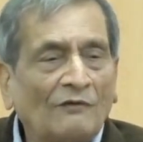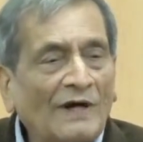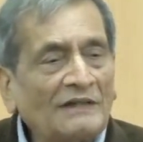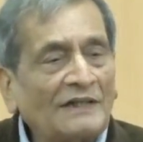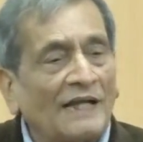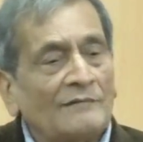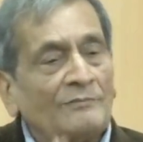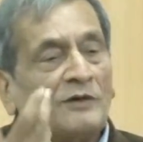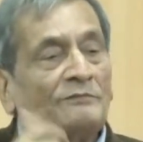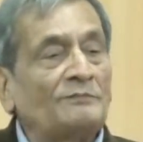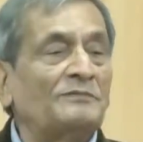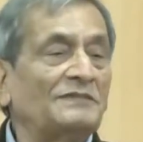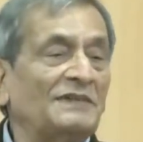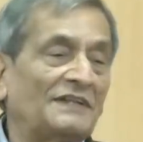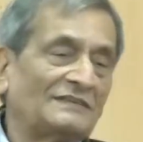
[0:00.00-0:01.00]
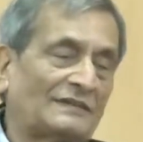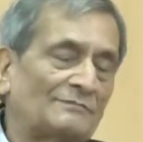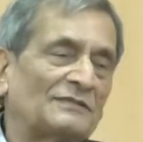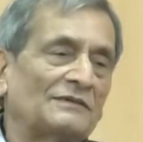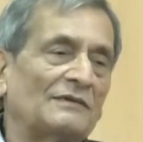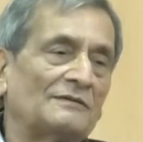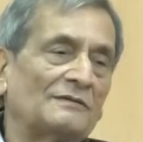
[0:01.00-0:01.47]
What type of
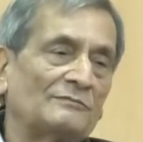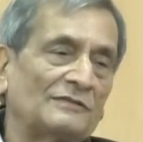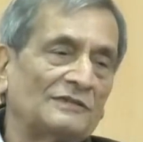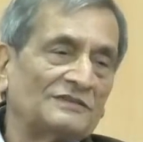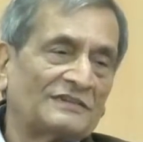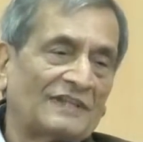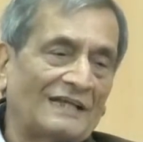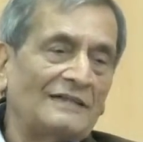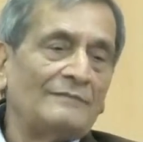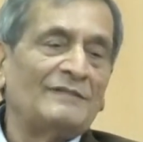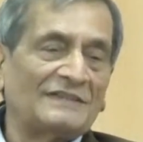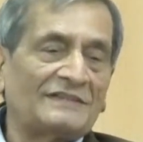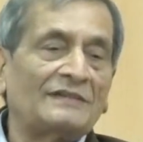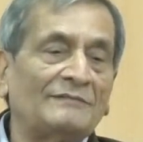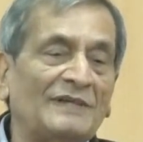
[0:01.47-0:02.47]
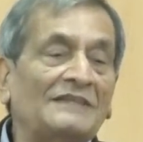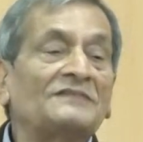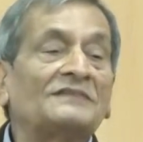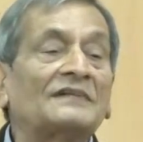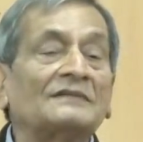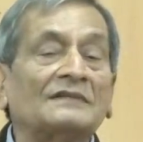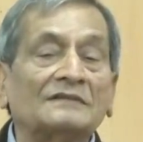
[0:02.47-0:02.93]
this celibacy
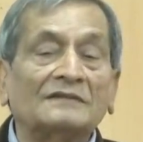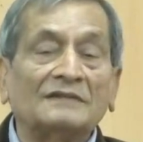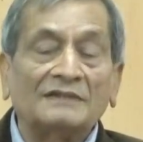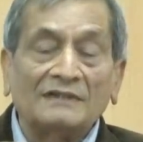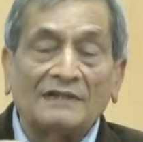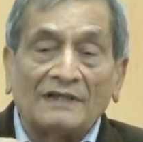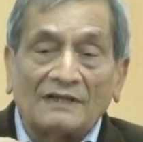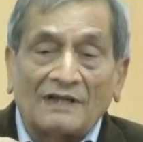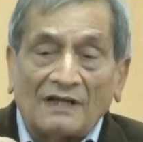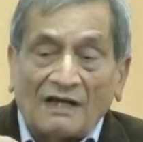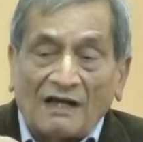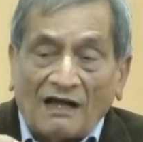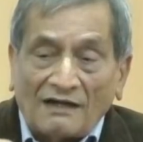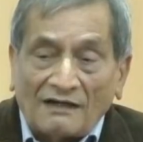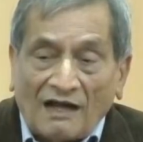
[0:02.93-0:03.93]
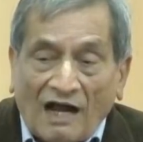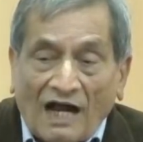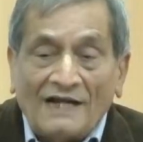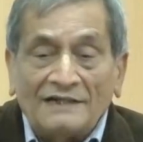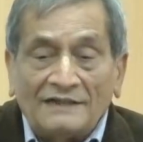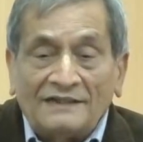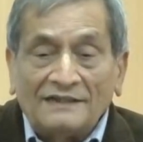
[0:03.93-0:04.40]
means?
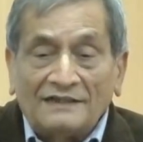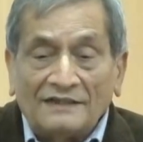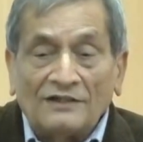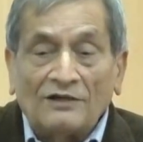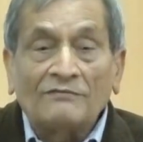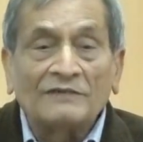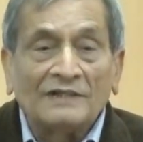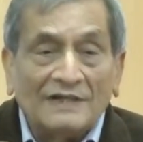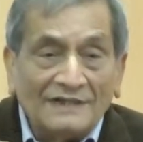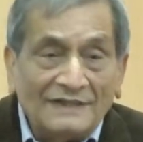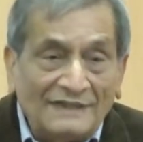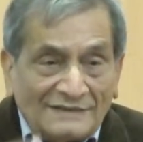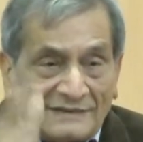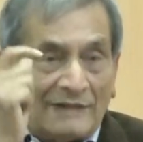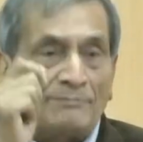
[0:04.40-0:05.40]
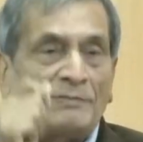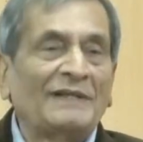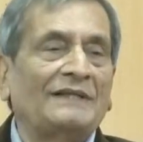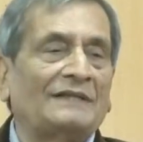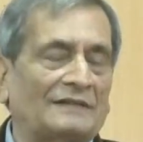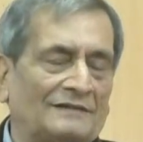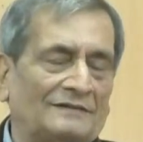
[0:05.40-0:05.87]
High degree of
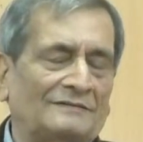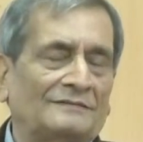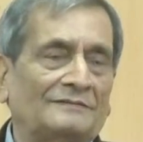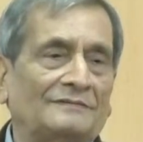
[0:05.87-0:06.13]
discipline.